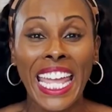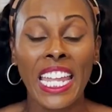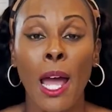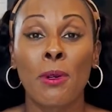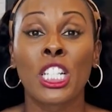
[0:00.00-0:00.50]

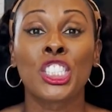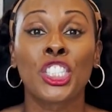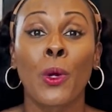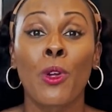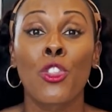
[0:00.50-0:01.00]
And I'm going to
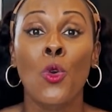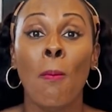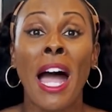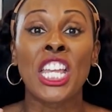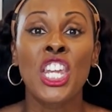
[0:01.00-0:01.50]
share with you
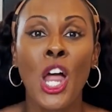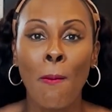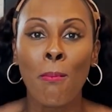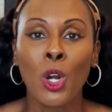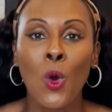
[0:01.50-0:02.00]
my
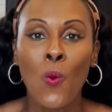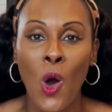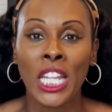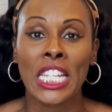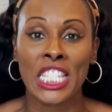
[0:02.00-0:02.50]
number
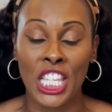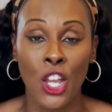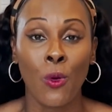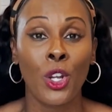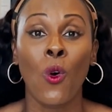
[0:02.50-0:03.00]
one
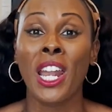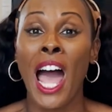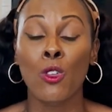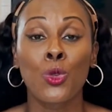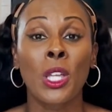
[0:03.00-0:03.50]
secret on
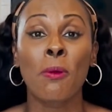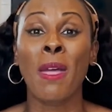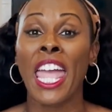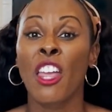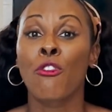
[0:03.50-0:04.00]
how to get
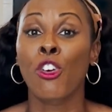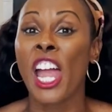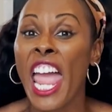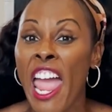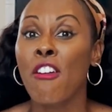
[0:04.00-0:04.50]
paid
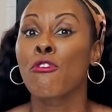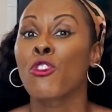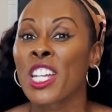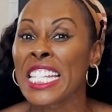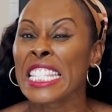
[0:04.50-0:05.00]
for
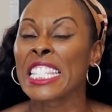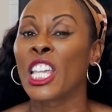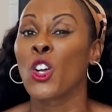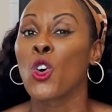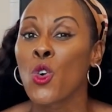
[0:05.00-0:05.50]
every
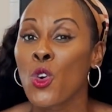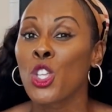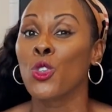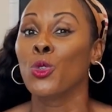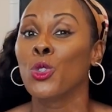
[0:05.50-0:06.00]
single
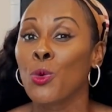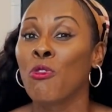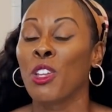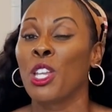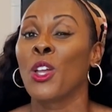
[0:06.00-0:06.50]

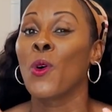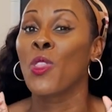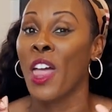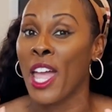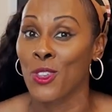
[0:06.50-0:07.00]
YouTube
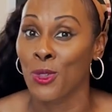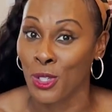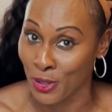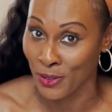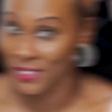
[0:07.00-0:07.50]
video that you do.